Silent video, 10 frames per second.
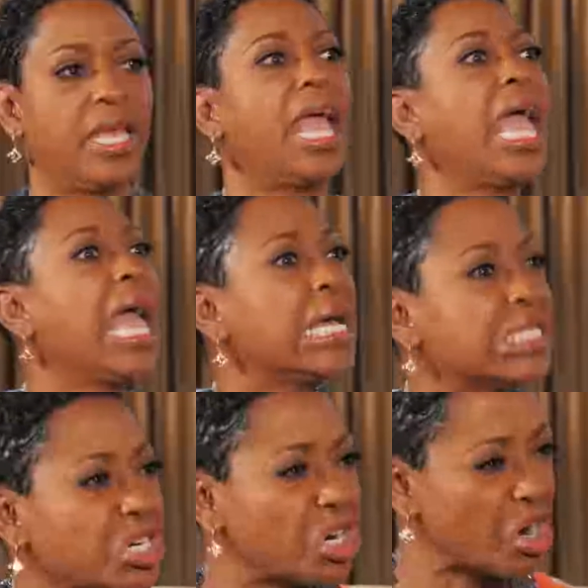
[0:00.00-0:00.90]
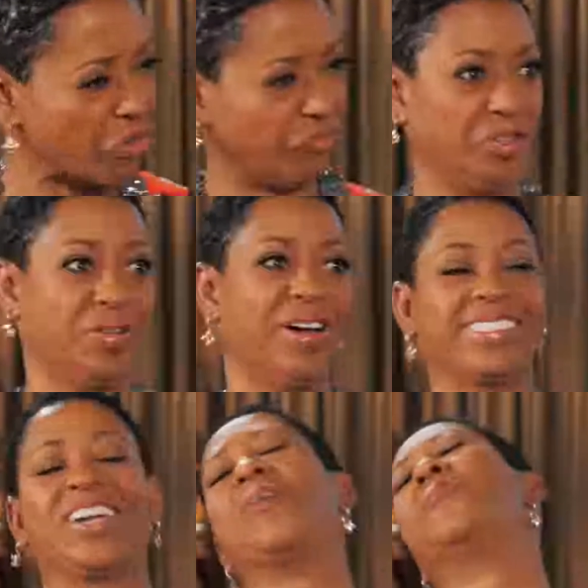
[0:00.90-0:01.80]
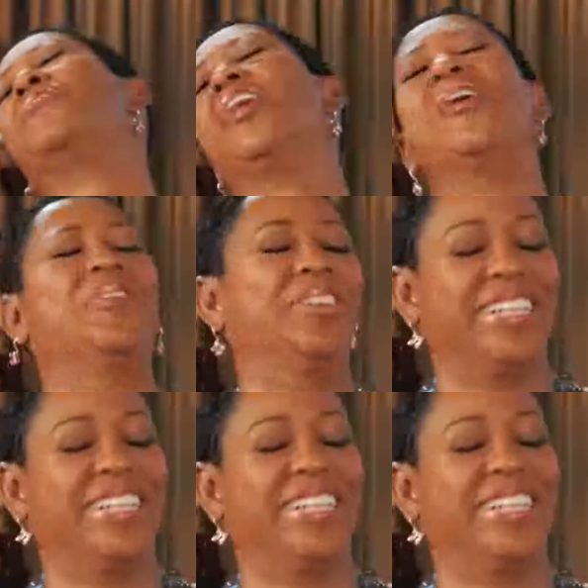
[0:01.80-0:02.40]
Yeah, it's a curfew. I was like, oh, no.